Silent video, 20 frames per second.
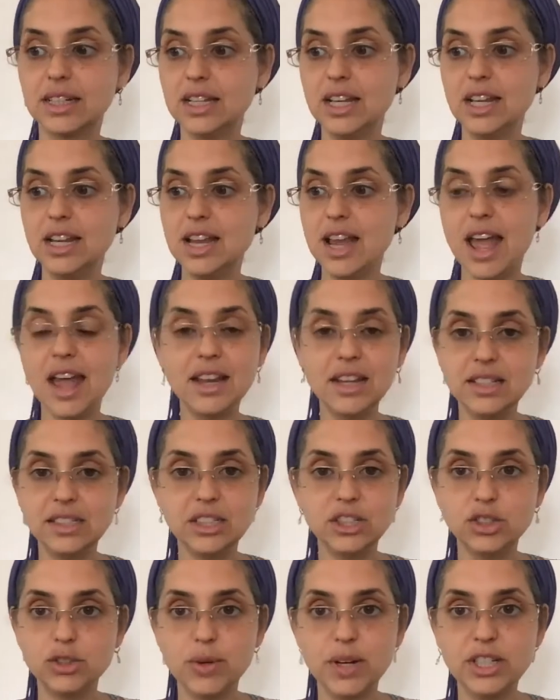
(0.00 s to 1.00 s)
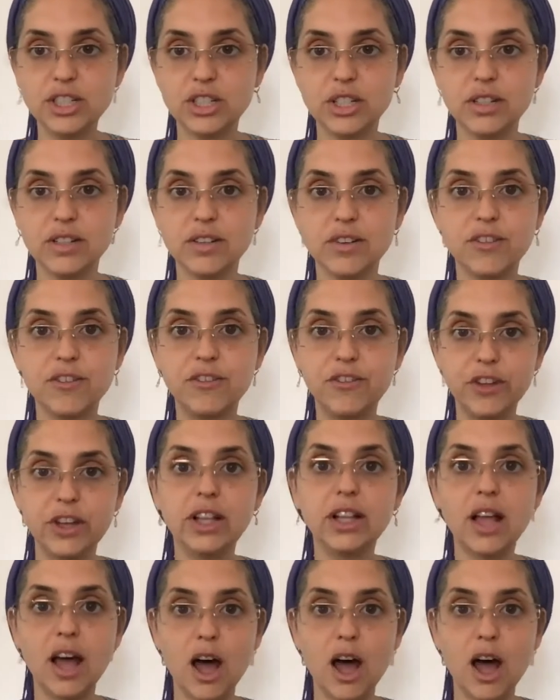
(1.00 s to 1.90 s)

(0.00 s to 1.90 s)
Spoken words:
in any situation, fill